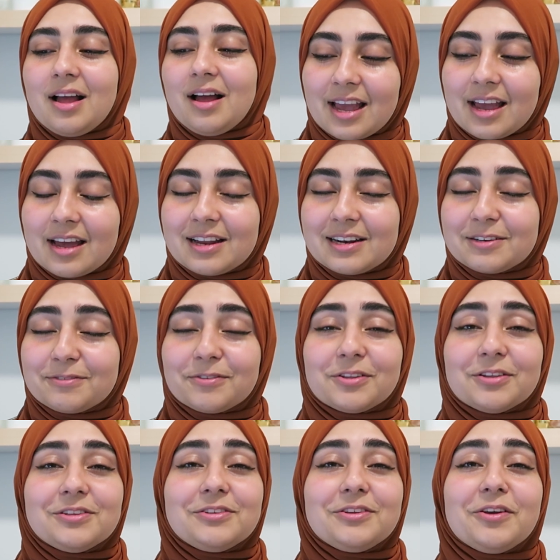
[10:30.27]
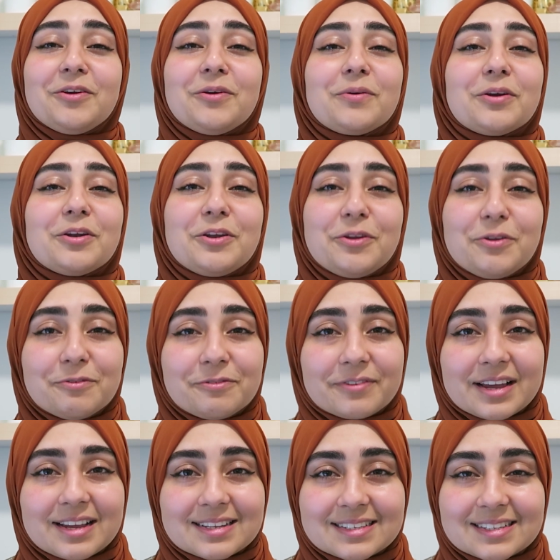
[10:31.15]
And for those of you who are new
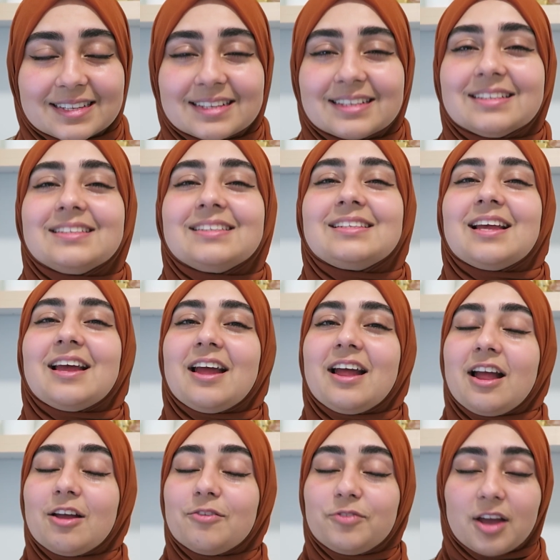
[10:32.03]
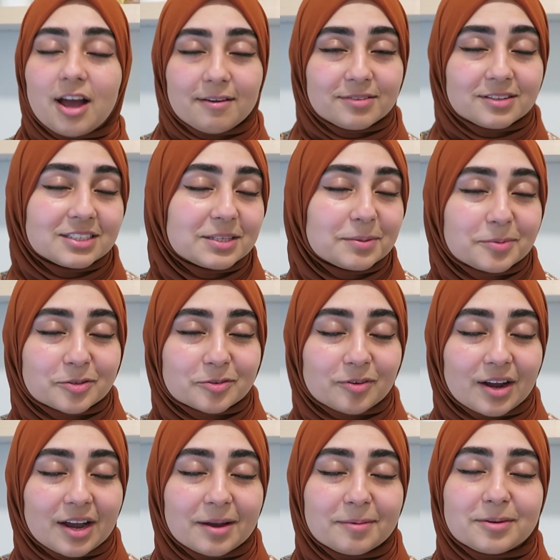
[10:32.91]
faces, if you haven't
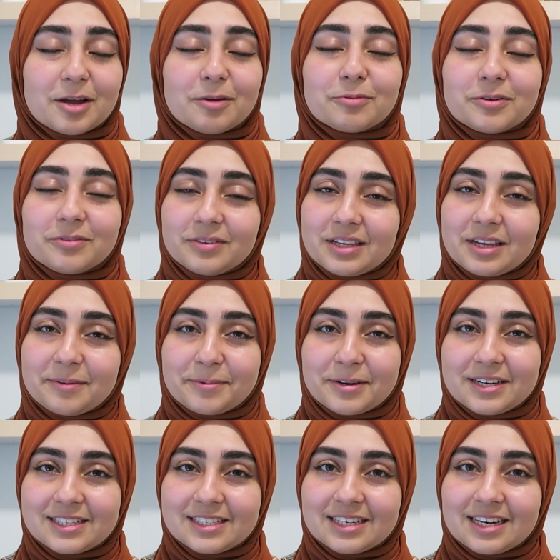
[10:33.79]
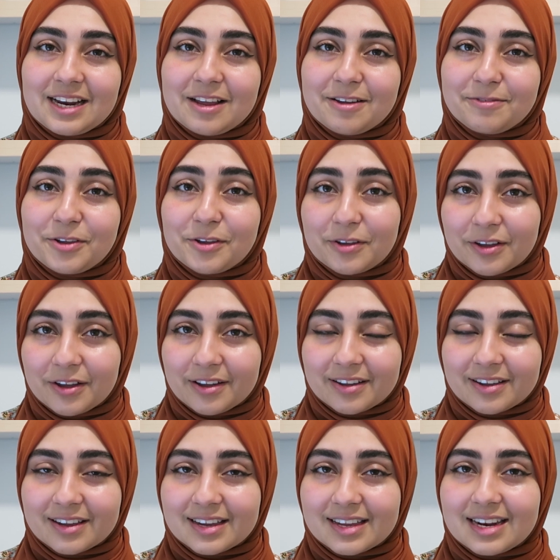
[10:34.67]
subscribed, I would really appreciate it if you
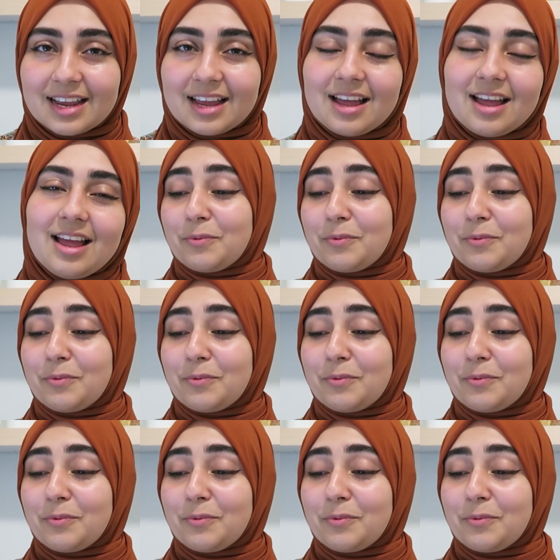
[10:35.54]
could.